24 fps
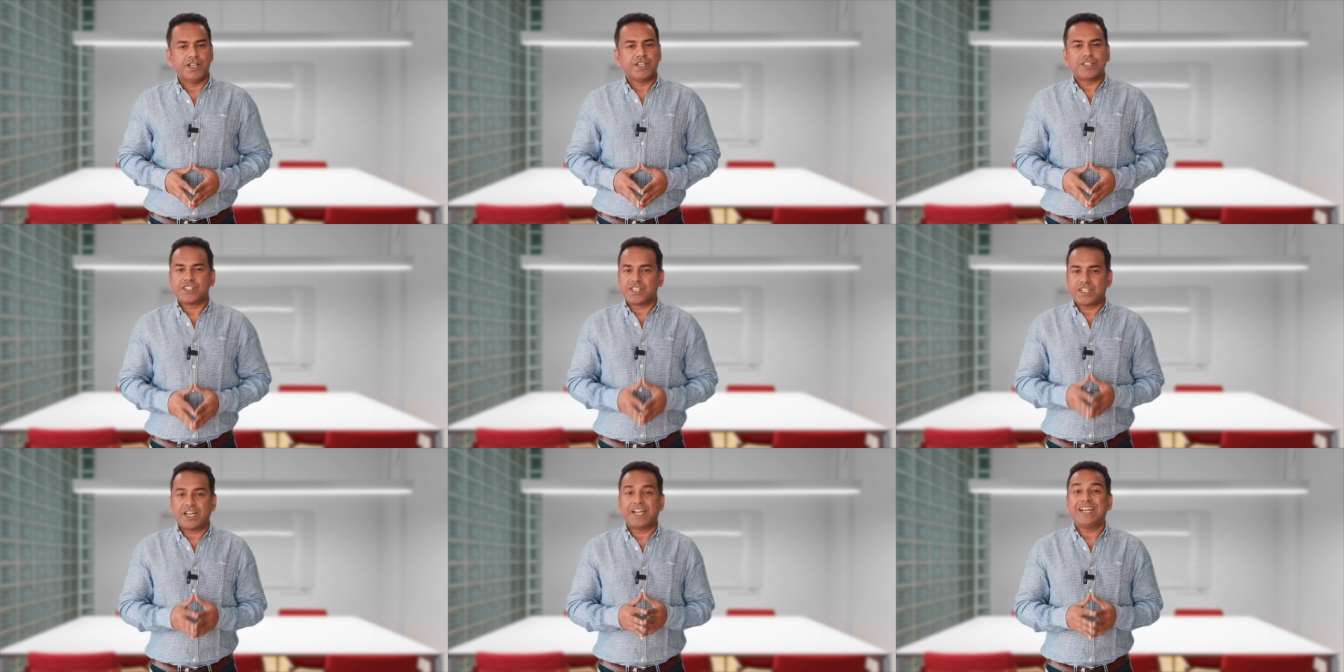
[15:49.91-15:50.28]

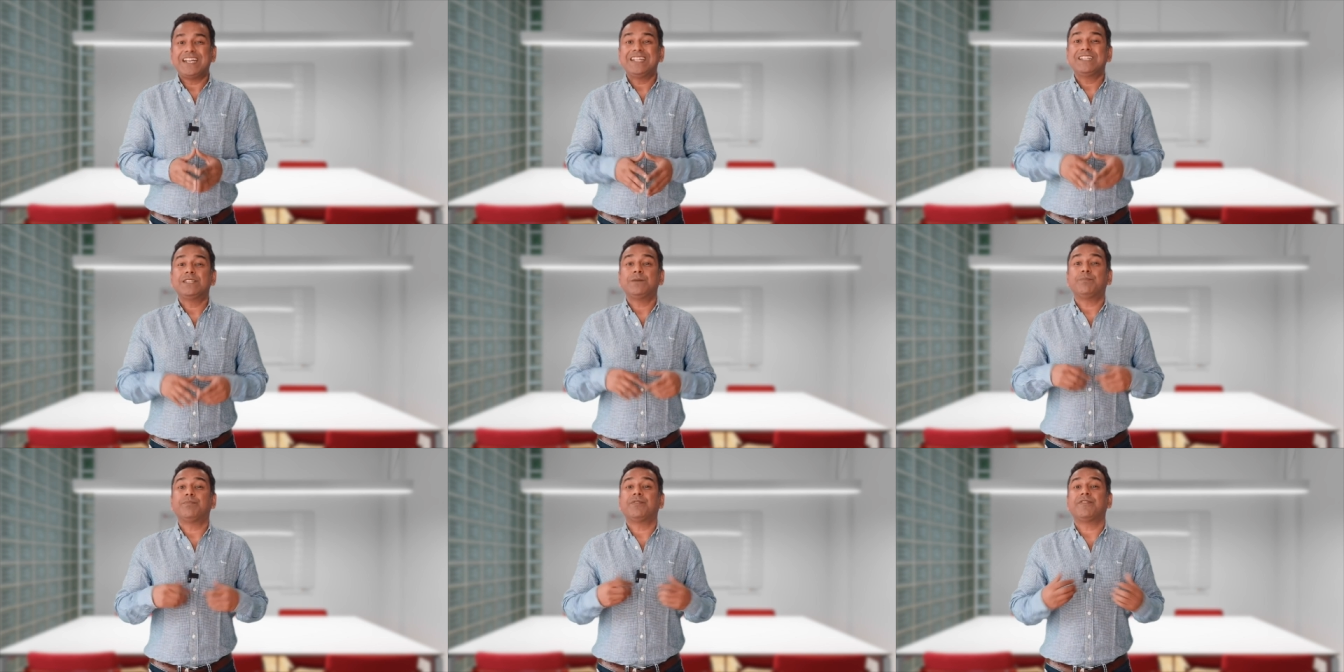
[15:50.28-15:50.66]

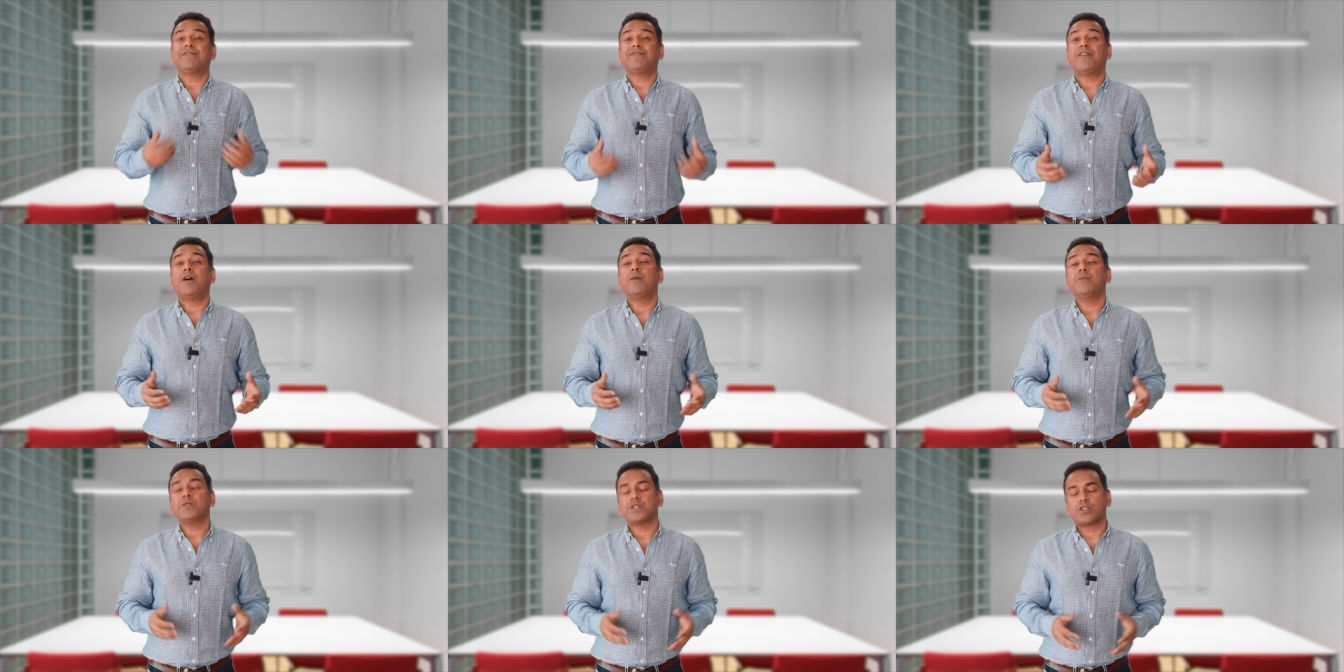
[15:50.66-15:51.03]
studied the
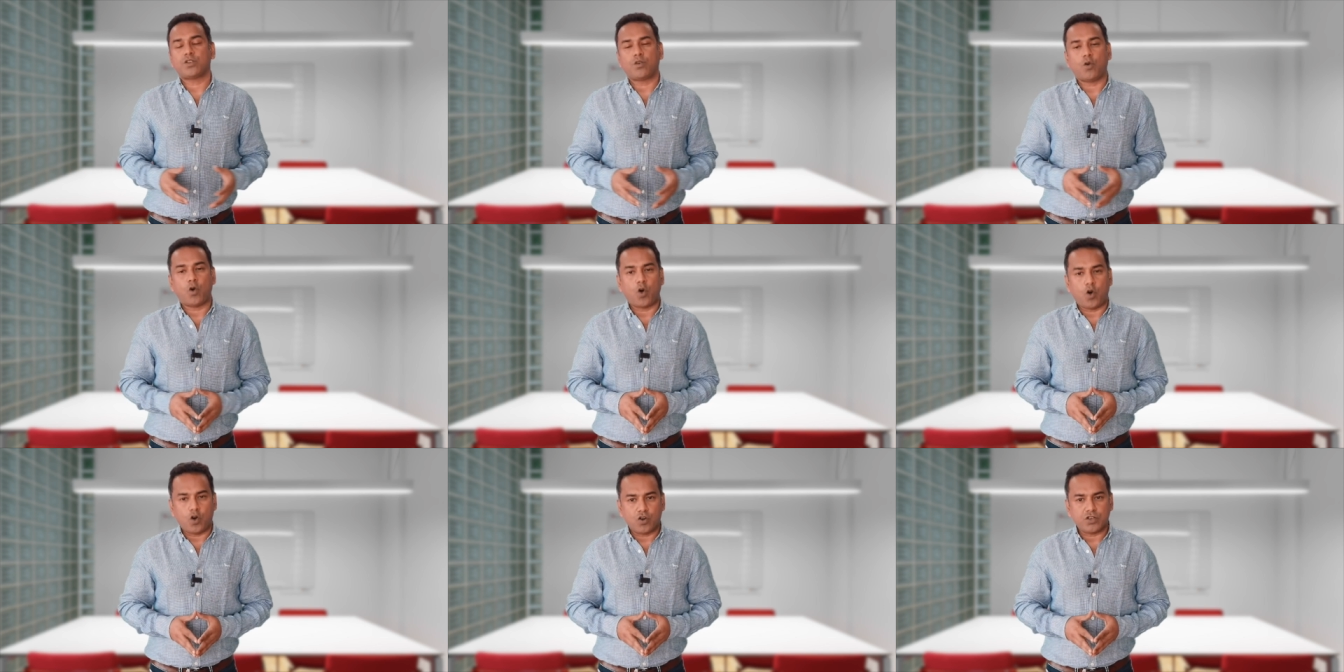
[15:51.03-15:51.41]
performance
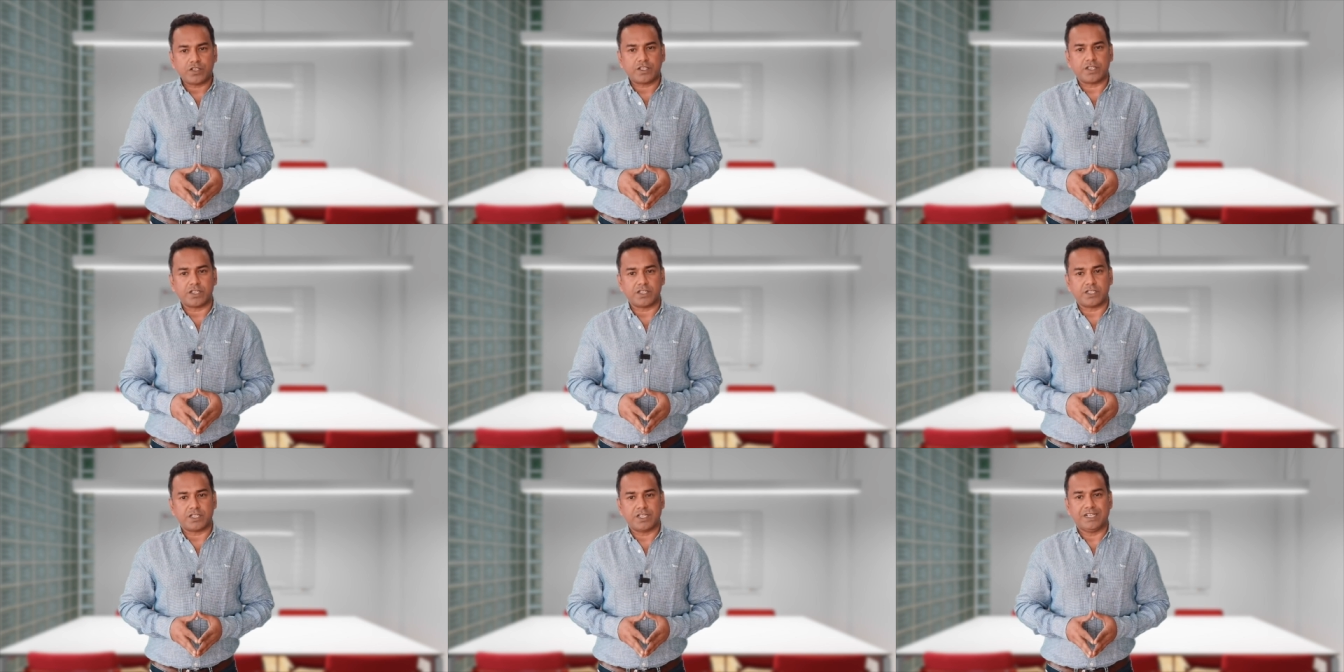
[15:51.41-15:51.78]
of
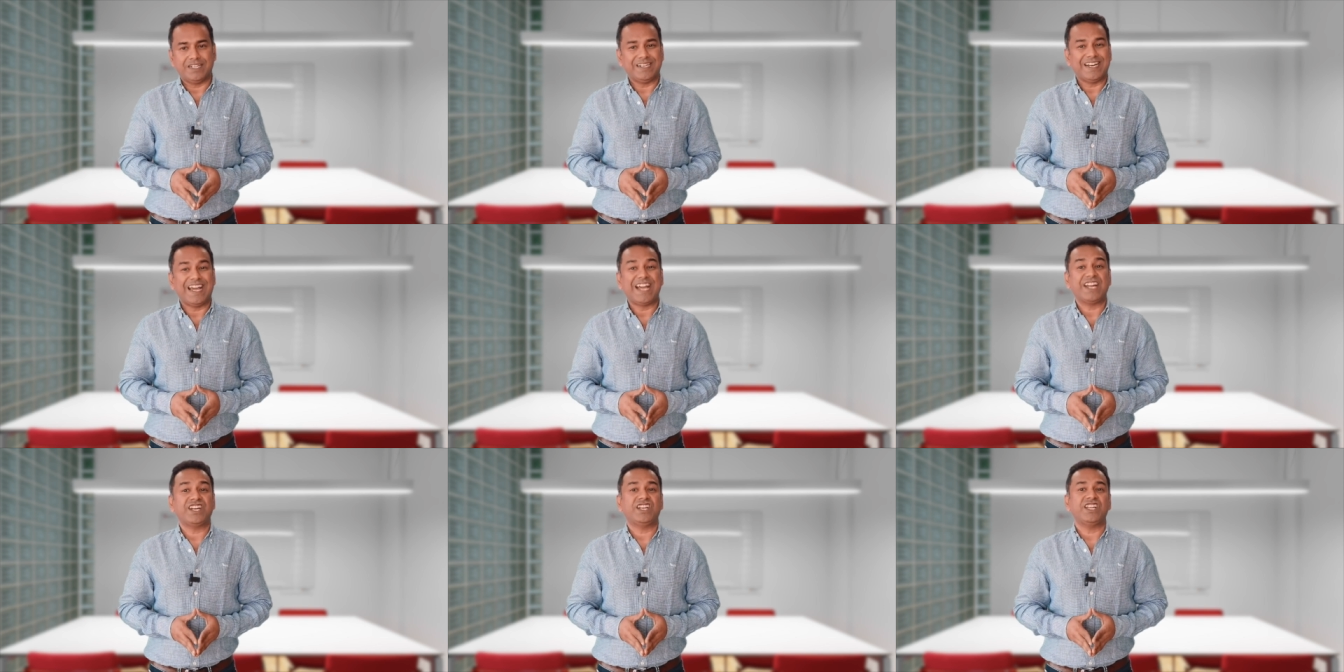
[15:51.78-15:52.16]
horses
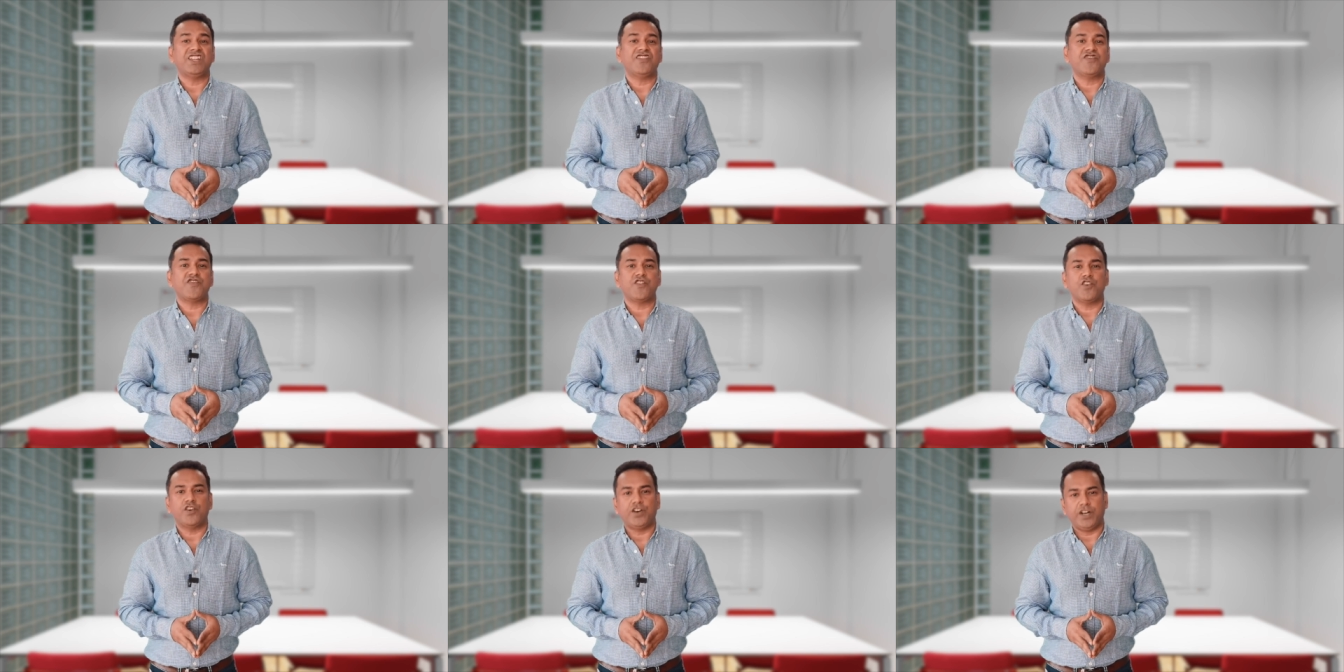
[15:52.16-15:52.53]
in
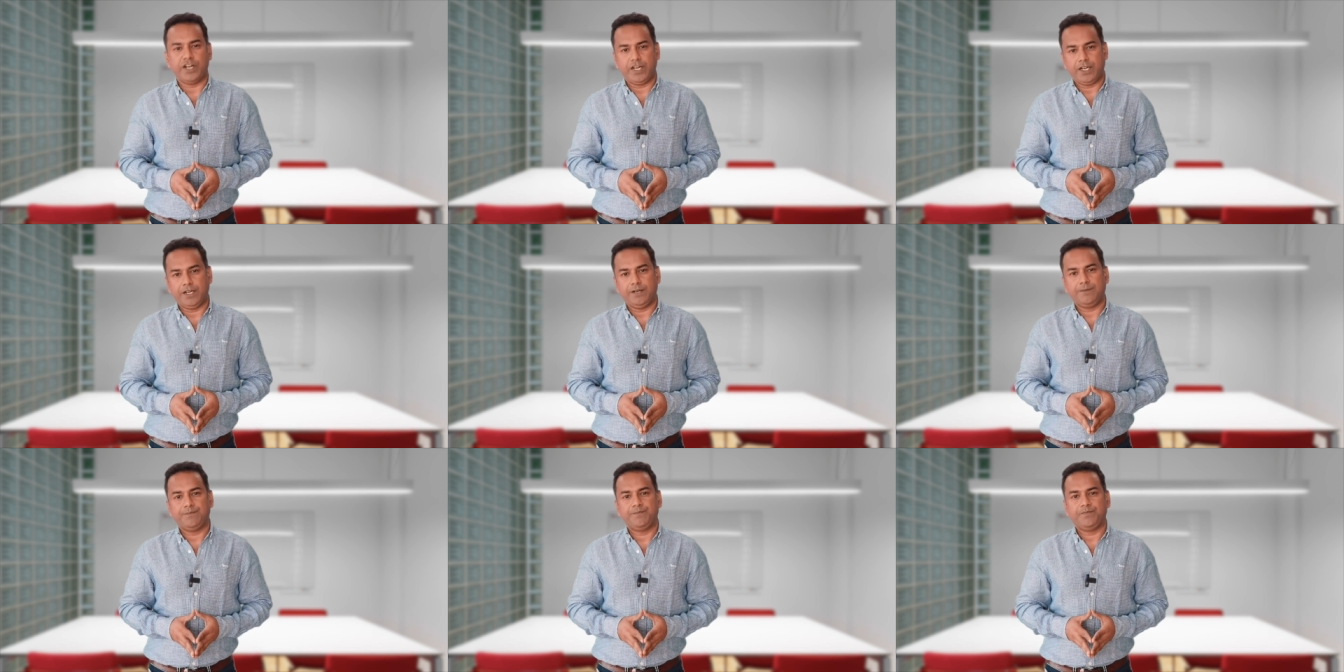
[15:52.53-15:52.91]

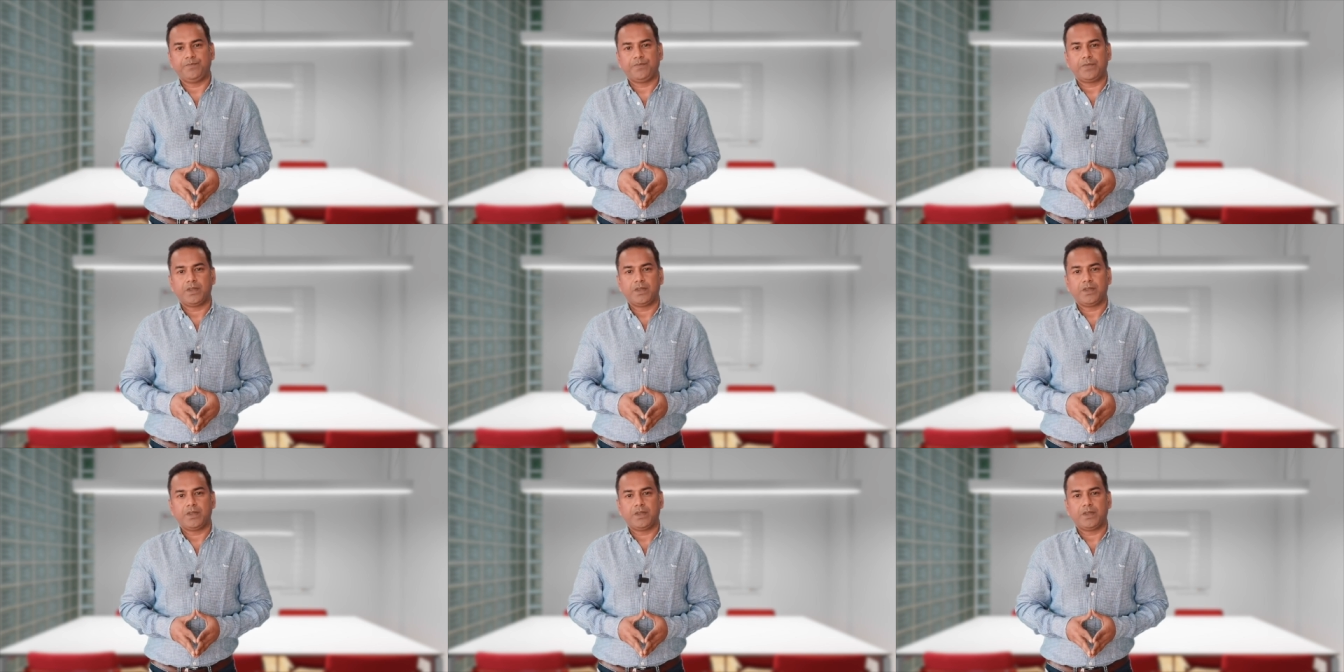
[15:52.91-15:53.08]
1930.